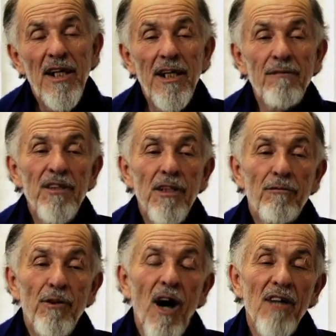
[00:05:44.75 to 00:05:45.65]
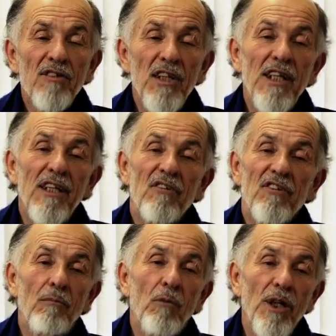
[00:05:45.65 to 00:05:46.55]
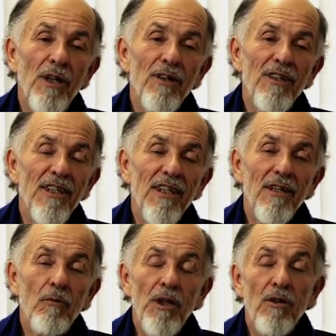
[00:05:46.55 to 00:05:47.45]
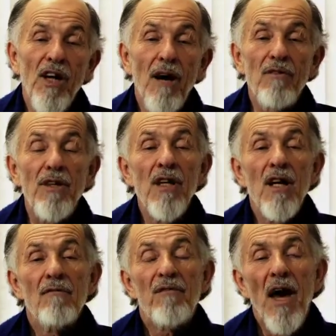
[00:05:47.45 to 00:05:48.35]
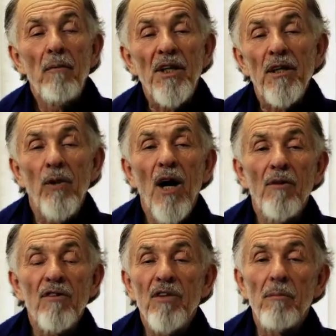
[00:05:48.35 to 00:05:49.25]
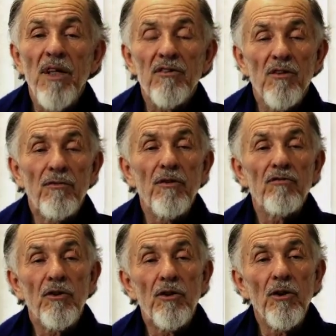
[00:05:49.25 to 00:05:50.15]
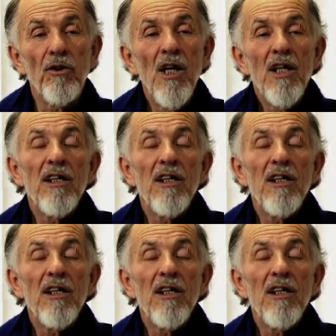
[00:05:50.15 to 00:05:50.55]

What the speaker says: even if we're isolated somewhere and we don't have the family around us that makes us feel secure,